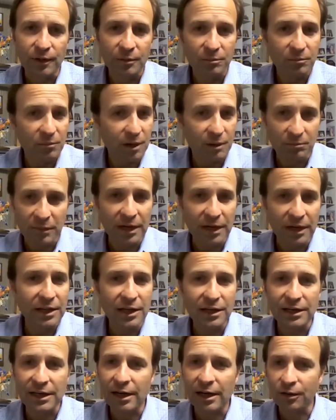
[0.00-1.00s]
Medicaid
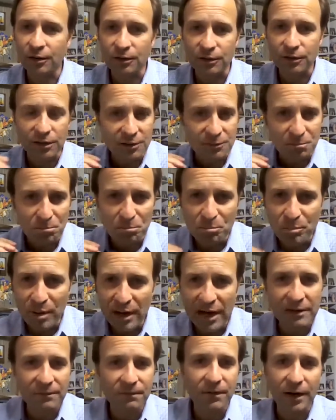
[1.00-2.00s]
dollars is
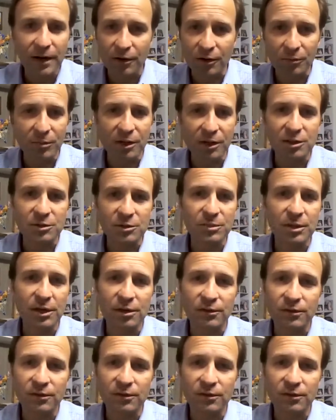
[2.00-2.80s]
by far the biggest payer of